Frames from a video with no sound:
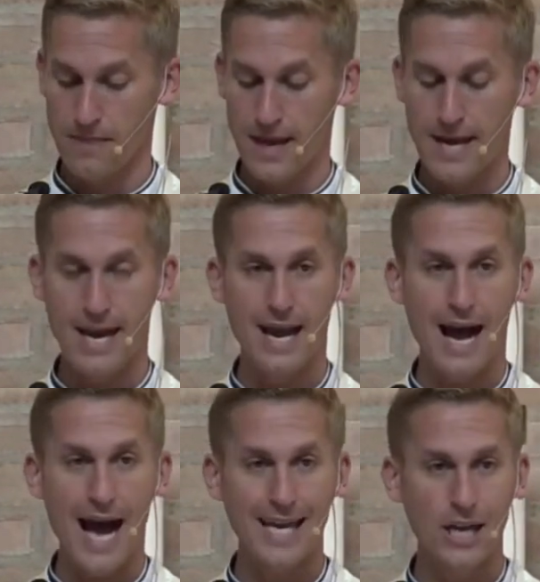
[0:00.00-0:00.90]
then
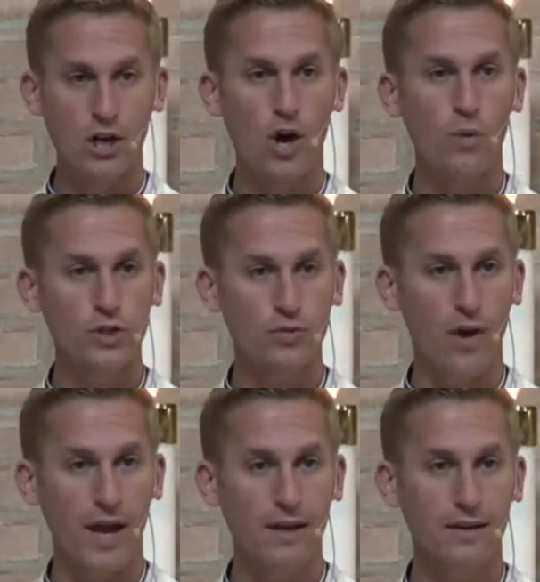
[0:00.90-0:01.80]
I can know what's
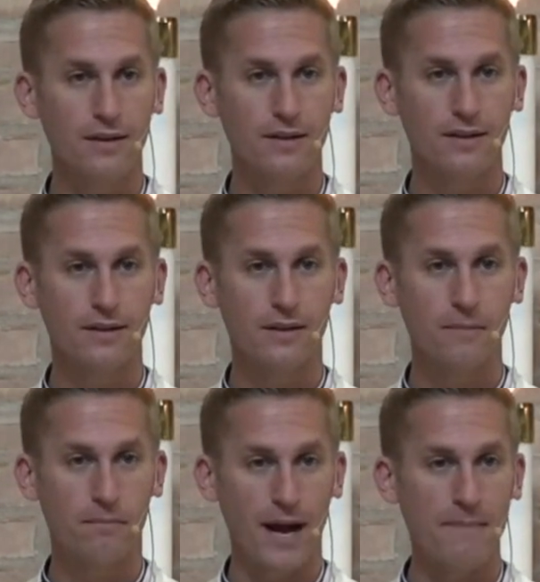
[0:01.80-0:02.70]
right,
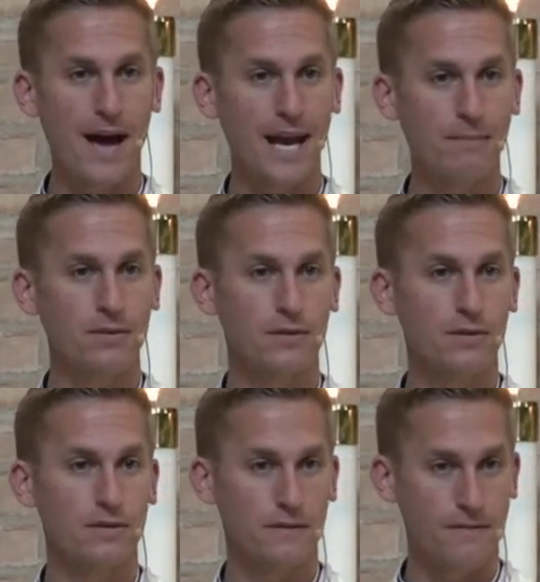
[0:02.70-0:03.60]
but I'm not able
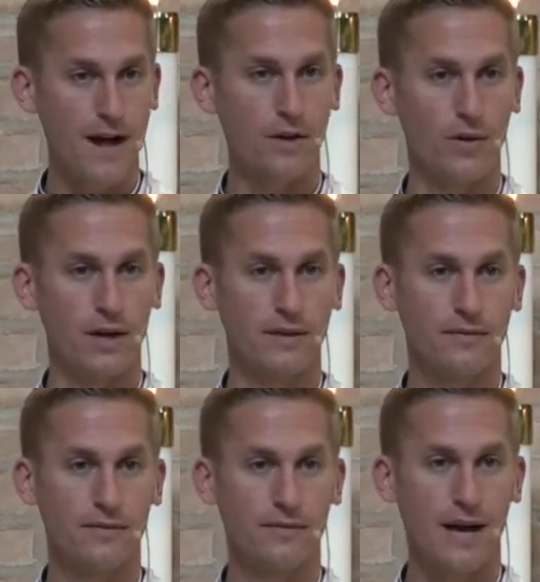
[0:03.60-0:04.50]
to follow it.
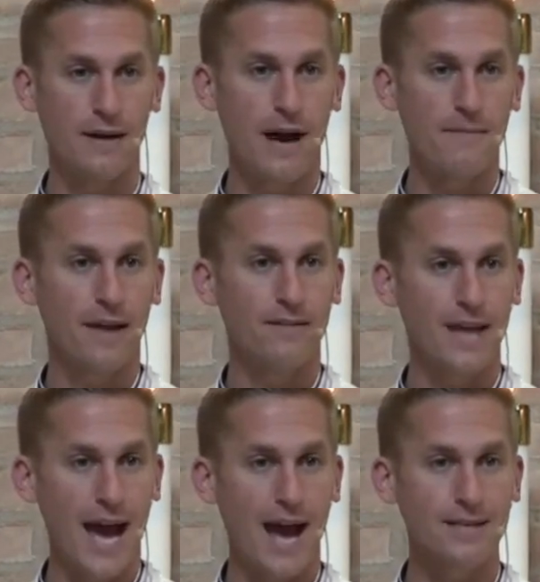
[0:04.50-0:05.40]
I'm not able
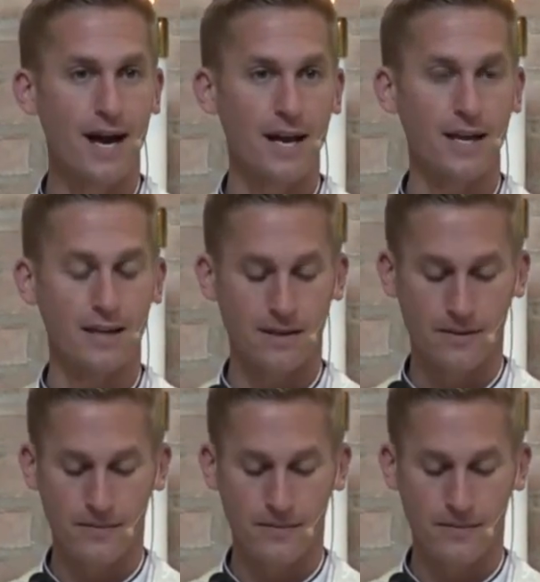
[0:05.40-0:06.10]
to act on it.